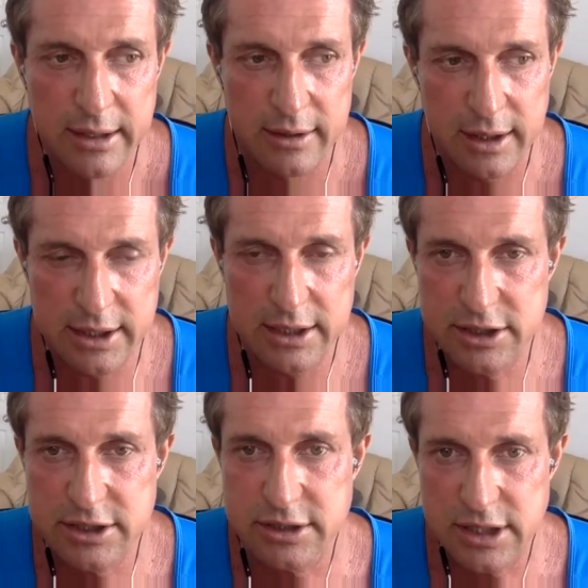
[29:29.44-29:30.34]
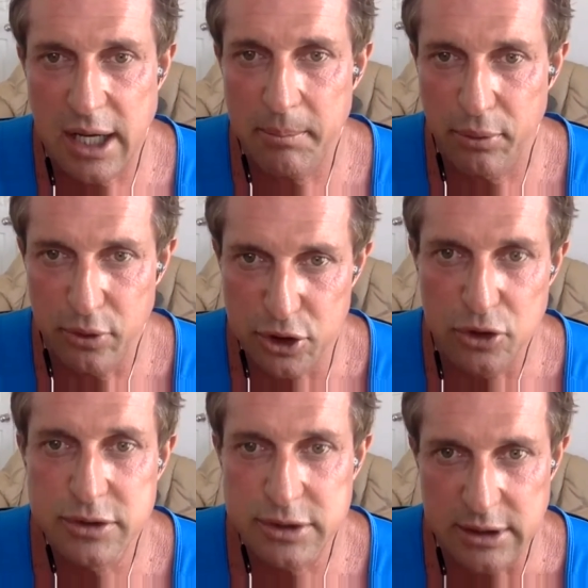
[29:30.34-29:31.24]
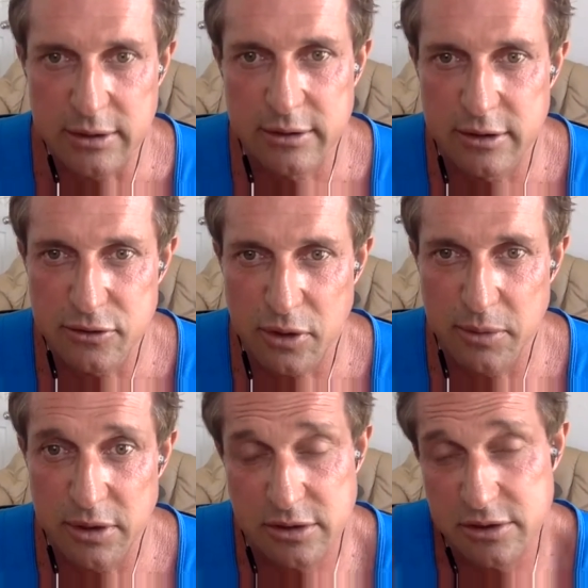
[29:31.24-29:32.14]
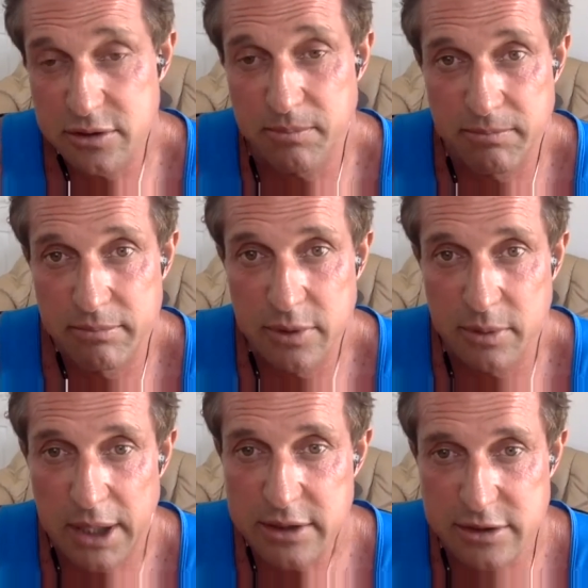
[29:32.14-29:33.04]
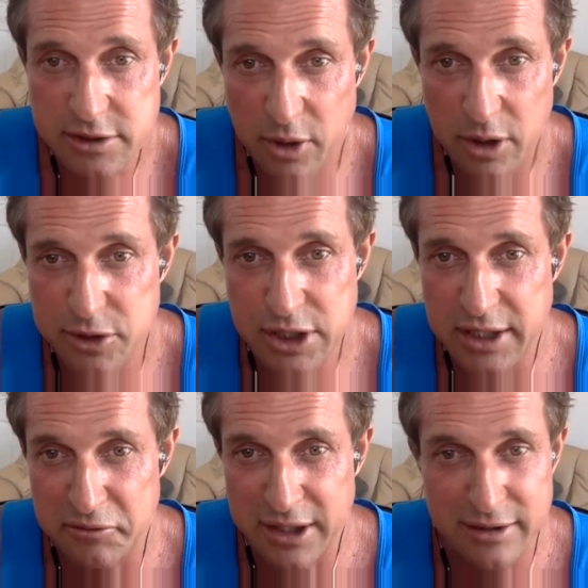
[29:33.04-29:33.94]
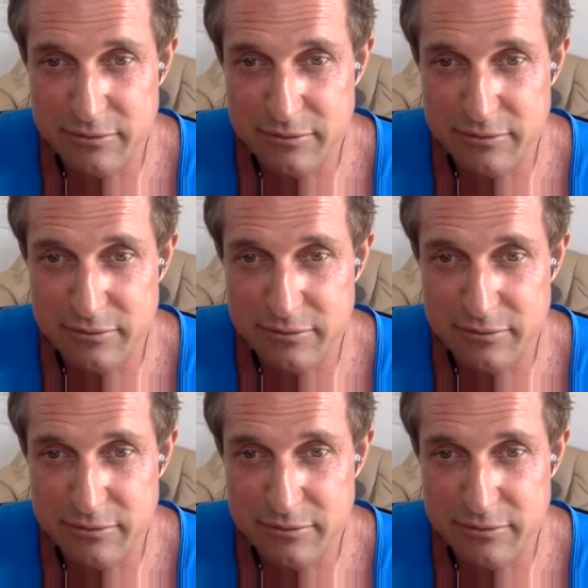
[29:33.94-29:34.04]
they tend to stop producing those hormones because your your body's a smart machine, right?